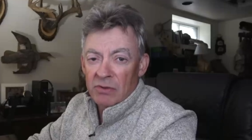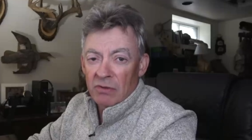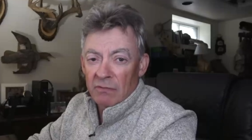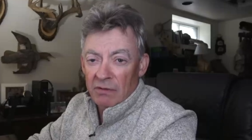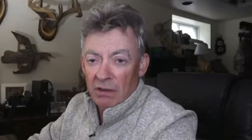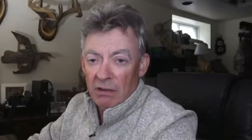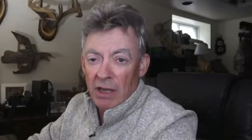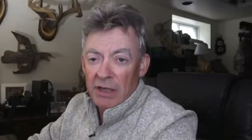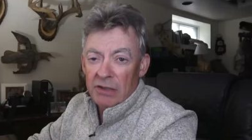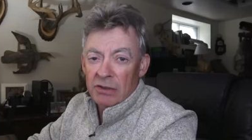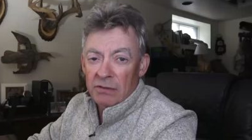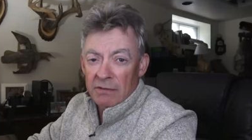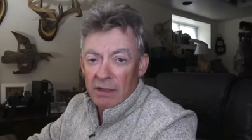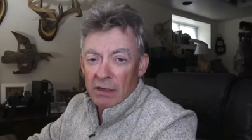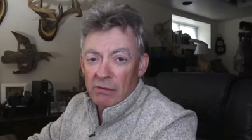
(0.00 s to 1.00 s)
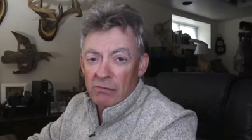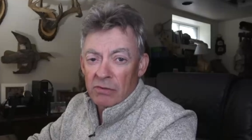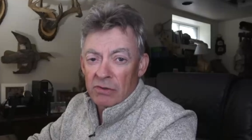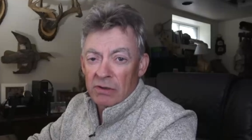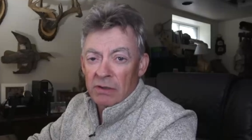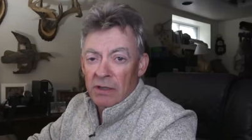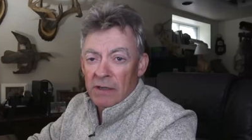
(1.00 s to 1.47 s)
So if you lost your
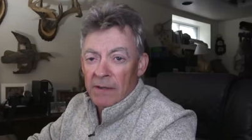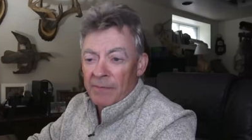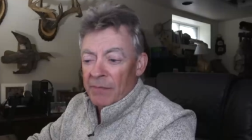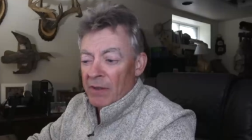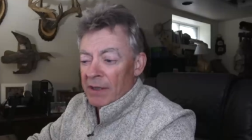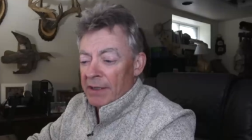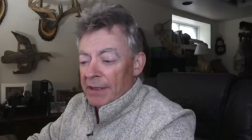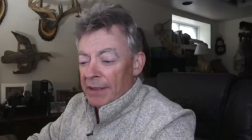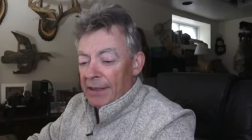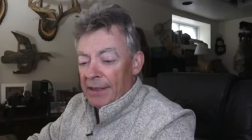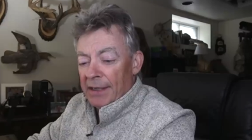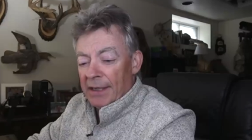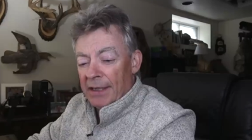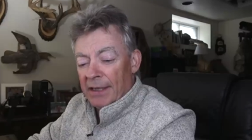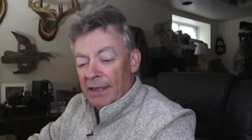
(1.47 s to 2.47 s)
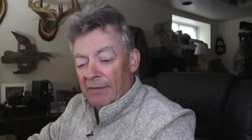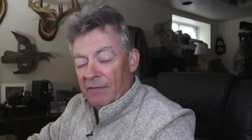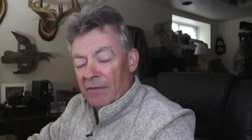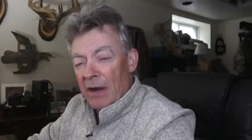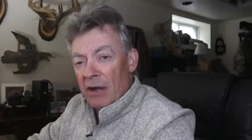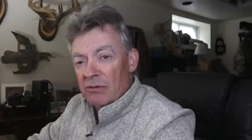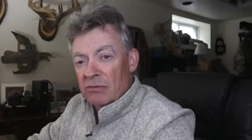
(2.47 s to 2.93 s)
house and
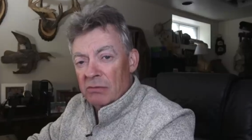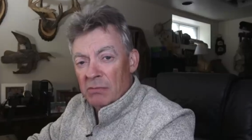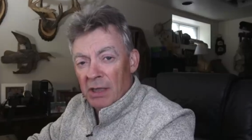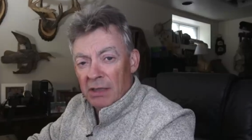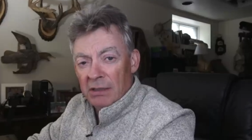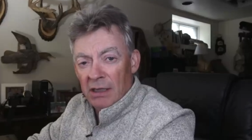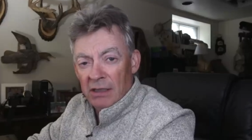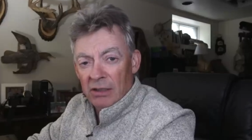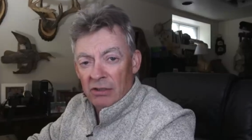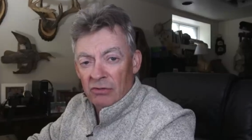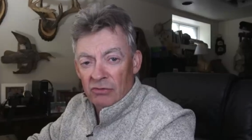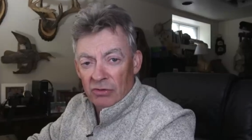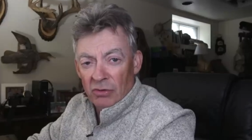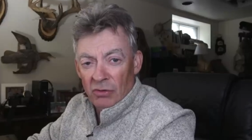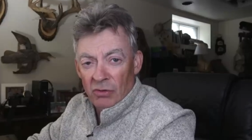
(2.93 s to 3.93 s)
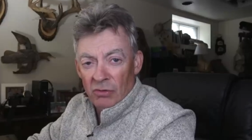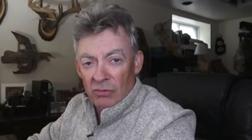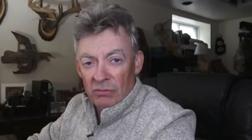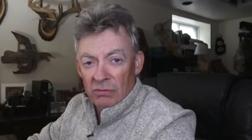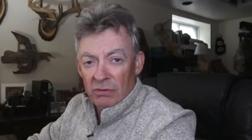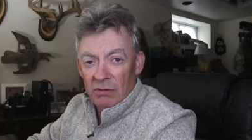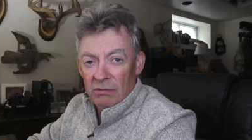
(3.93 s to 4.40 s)
fires remained out of
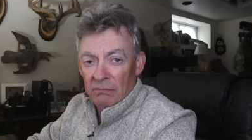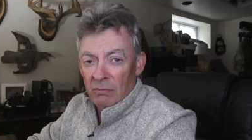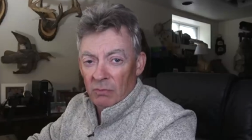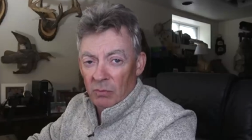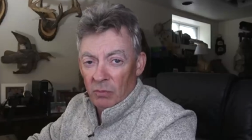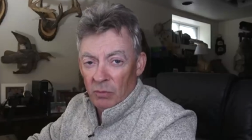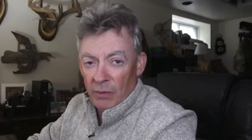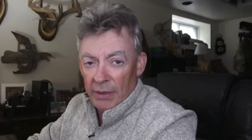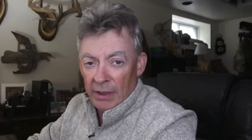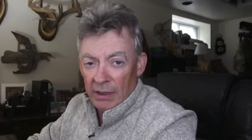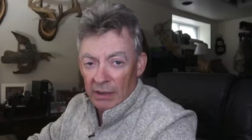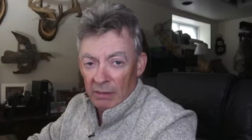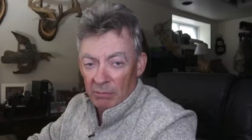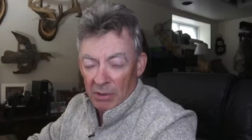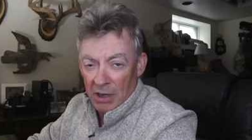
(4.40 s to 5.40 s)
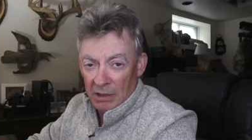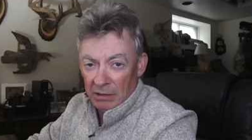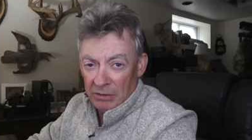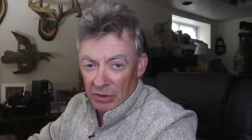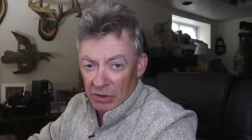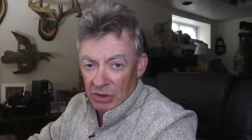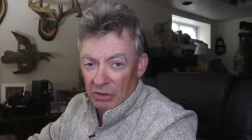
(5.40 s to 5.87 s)
control, when a
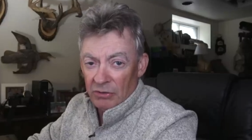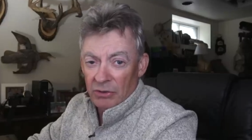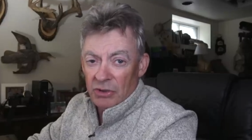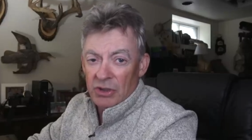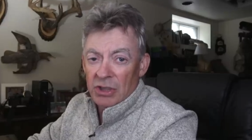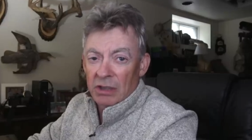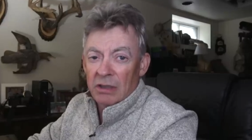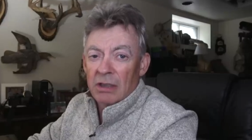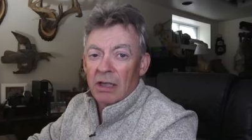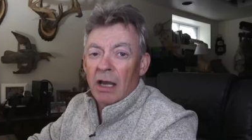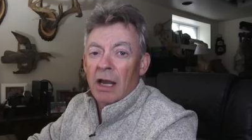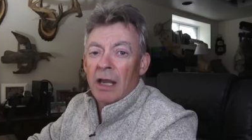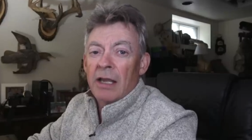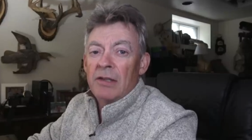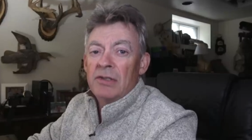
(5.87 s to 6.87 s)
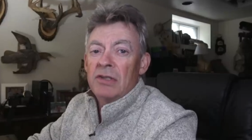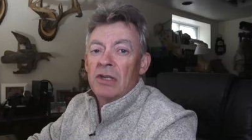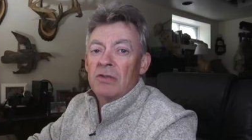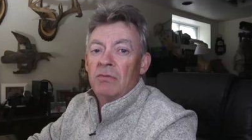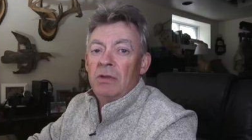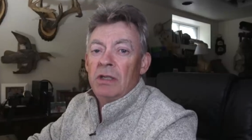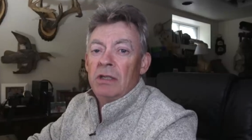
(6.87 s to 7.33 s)
politician looks you in the eye and
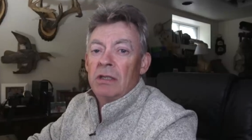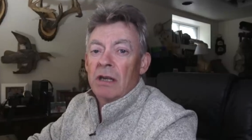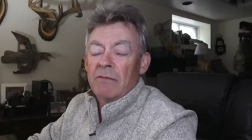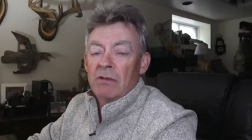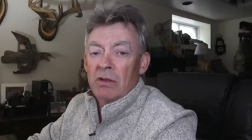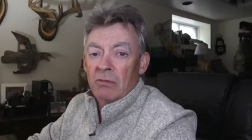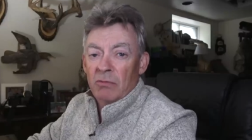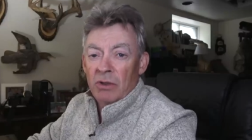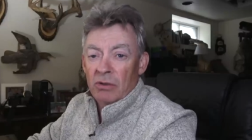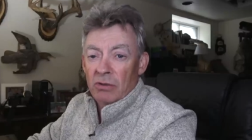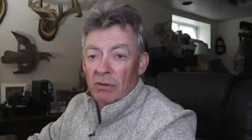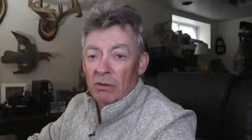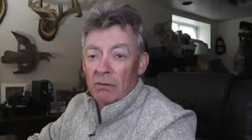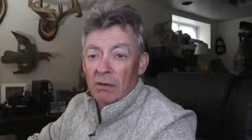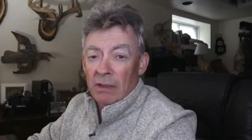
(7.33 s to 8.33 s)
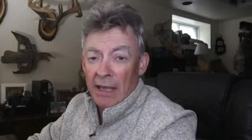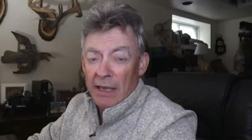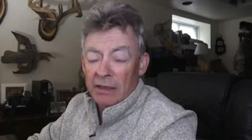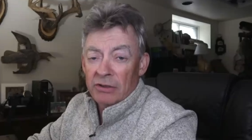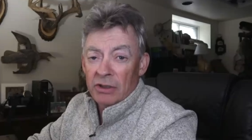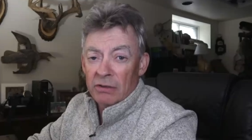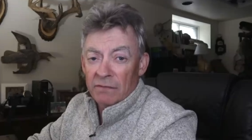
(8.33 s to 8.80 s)
says, We did everything we could, they're
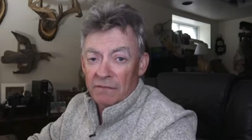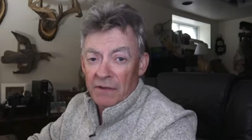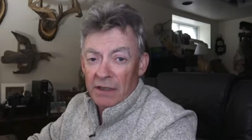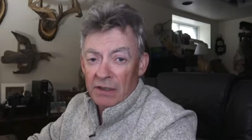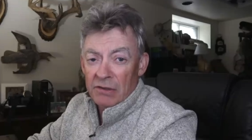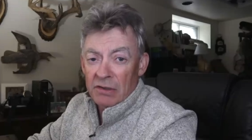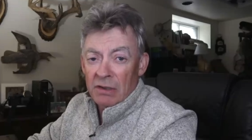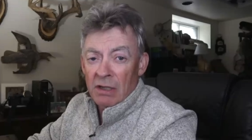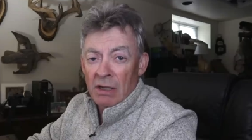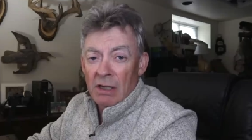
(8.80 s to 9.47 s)
lying to your face.